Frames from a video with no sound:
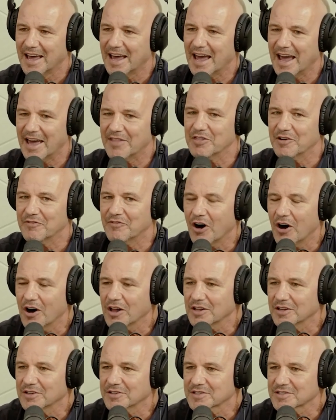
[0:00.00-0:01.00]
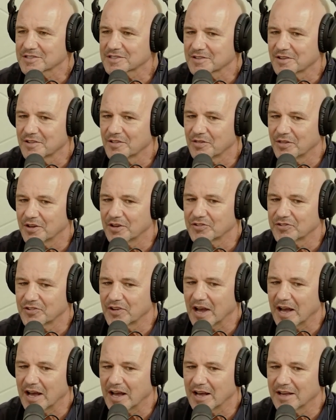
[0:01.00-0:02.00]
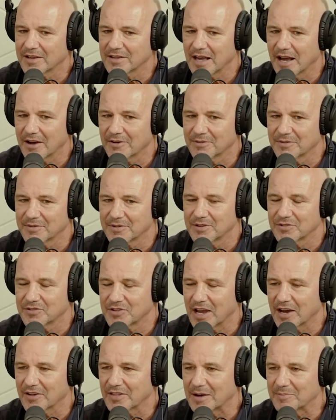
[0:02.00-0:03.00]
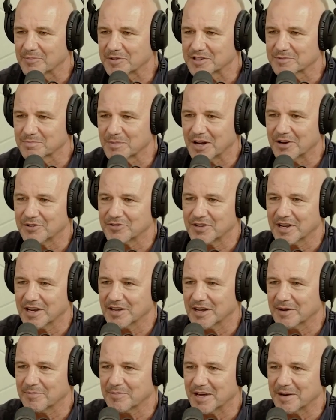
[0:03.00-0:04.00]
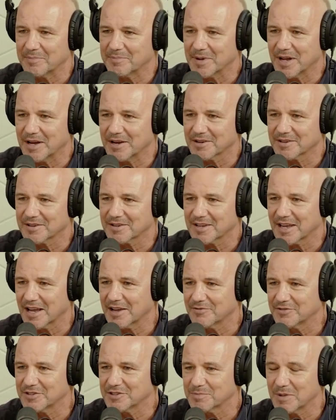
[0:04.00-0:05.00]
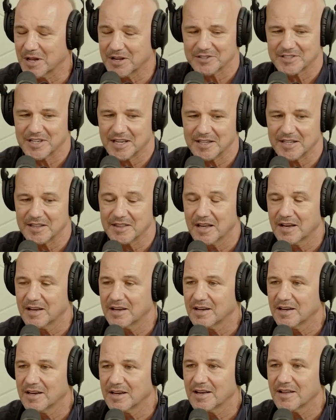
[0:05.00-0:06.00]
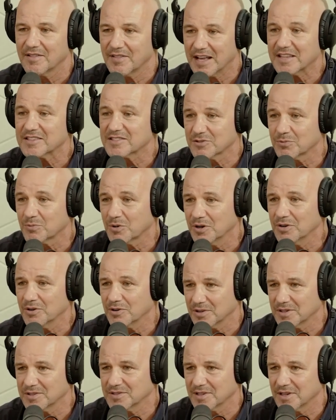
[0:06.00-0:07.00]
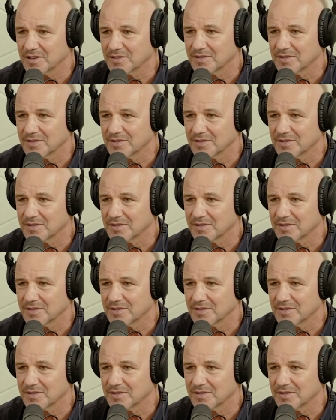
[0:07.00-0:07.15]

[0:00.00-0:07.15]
And the violence that, you towed up this bloke, towed up that bloke, gave this bloke's head in, that's the world, isn't it?